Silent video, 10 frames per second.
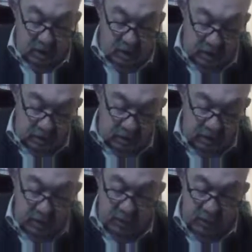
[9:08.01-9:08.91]

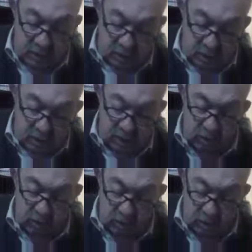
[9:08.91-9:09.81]
that a maker
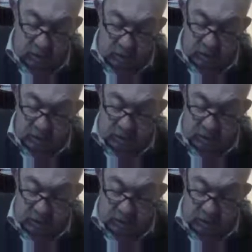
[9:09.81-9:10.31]
or drawer